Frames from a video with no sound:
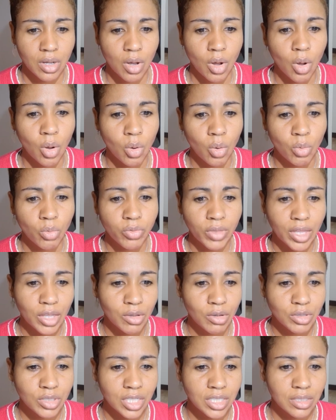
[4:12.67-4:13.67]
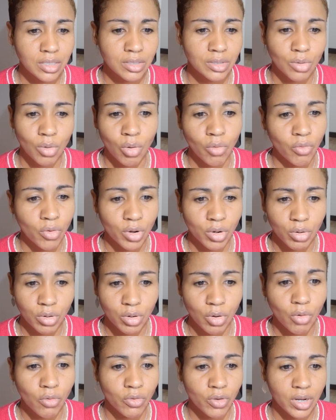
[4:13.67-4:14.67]
"Oh, thank you, Jesus," over and
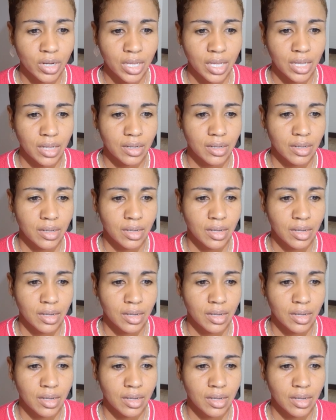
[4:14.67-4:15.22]
over again.